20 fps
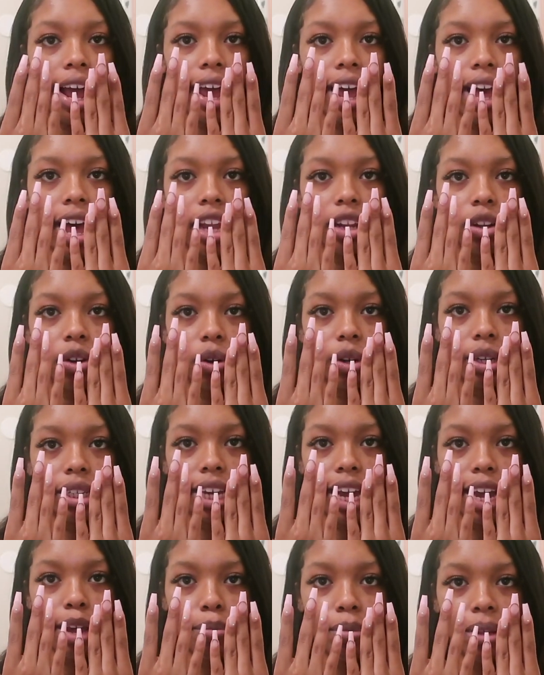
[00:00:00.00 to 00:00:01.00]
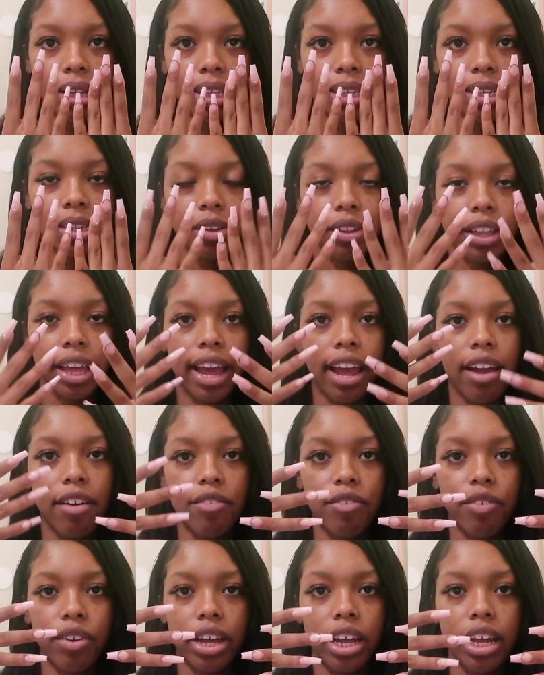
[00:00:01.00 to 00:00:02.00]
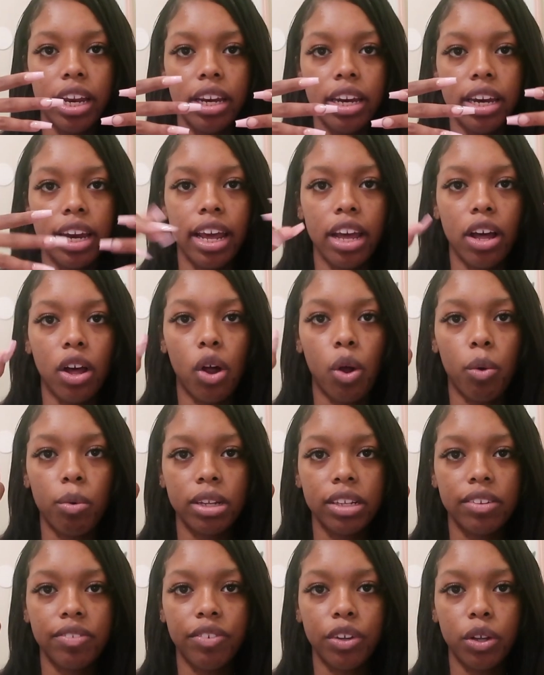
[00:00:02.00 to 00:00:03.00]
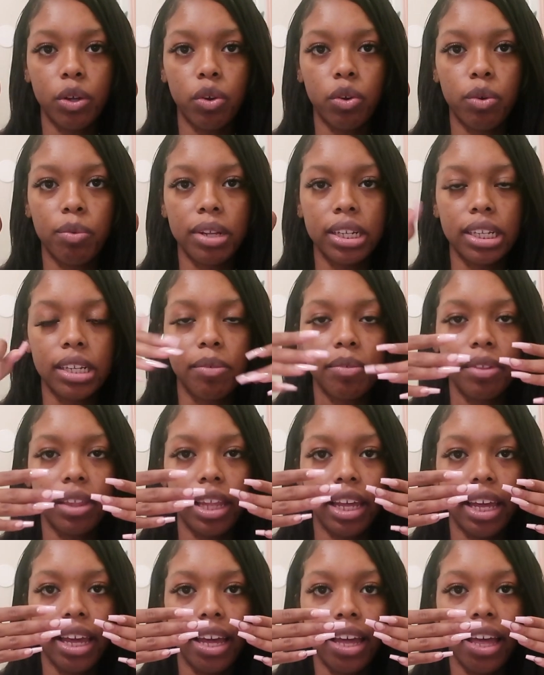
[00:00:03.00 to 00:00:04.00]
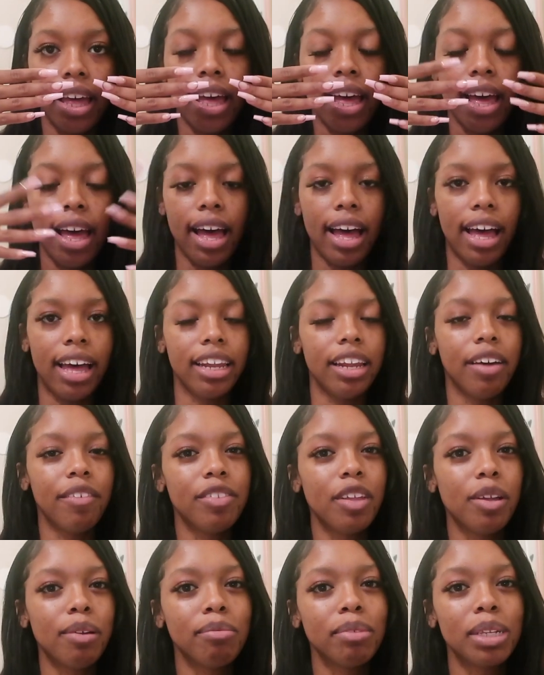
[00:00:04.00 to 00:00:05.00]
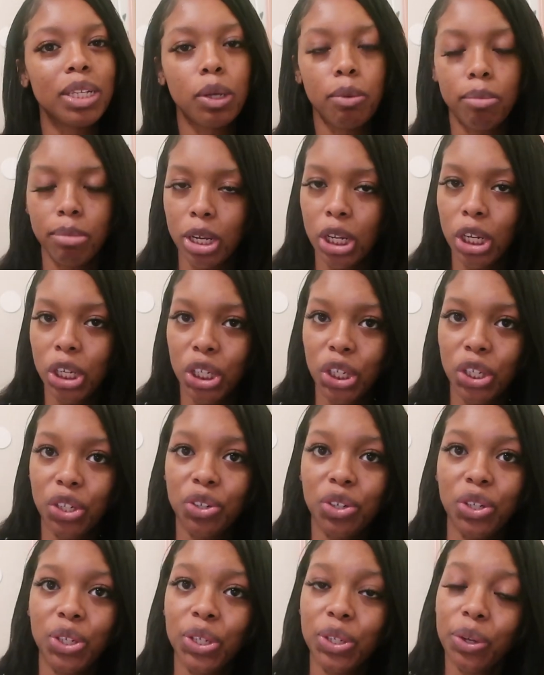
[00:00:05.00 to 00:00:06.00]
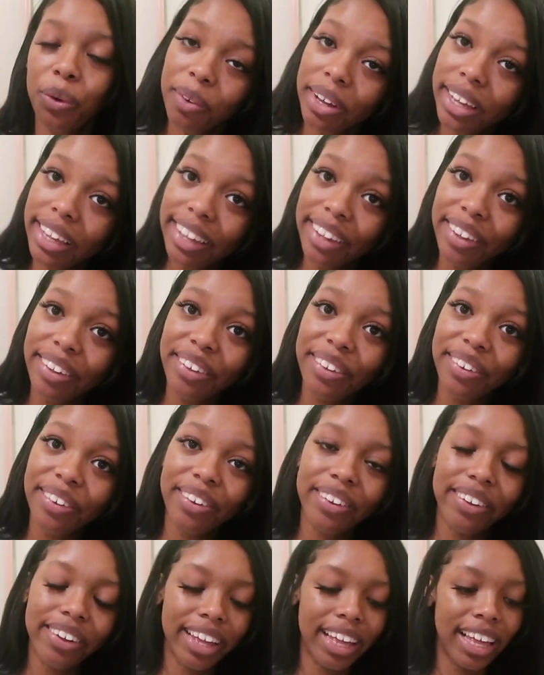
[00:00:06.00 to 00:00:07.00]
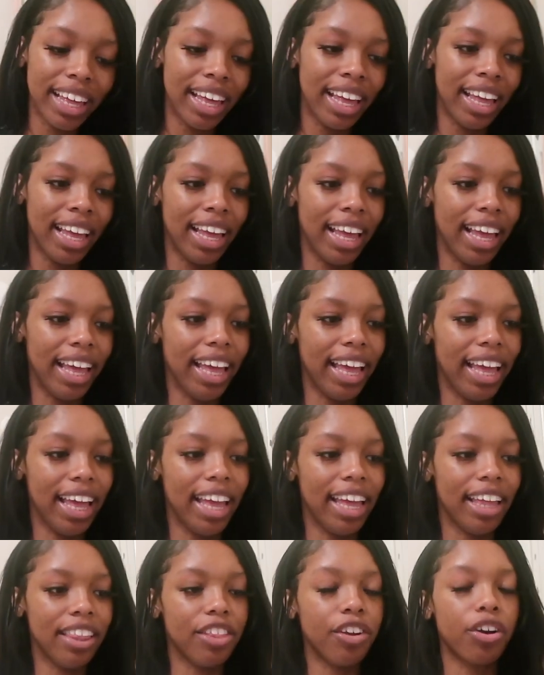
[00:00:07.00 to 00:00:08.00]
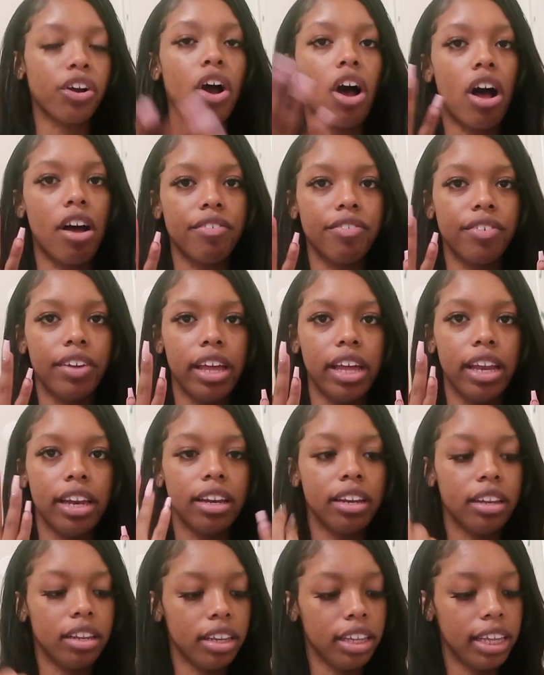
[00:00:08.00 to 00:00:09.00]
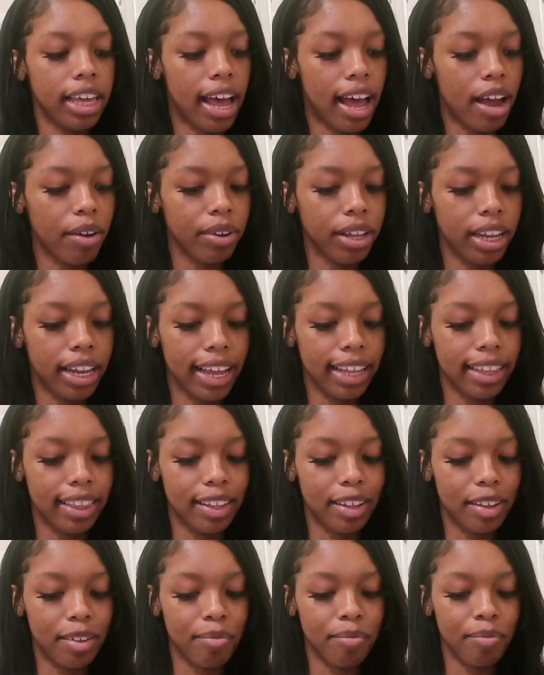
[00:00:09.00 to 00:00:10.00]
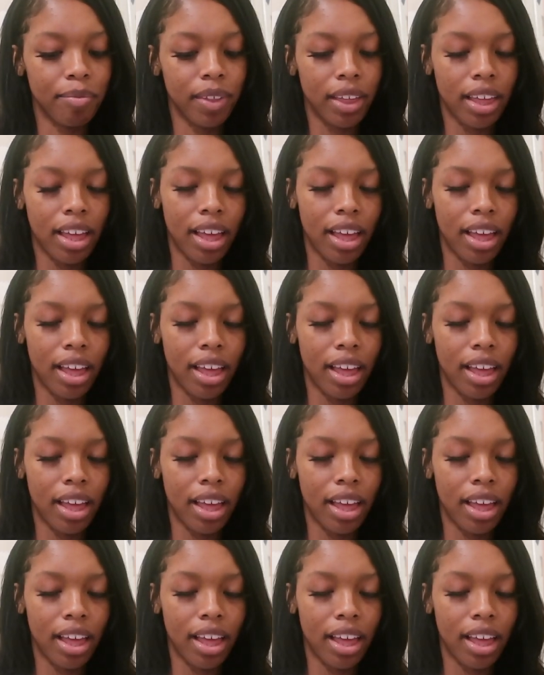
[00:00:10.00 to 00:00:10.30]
I got little diamonds so that every nail was filled with something. I love them so much. They're so cute. And they're coffin. Yeah, I really like them.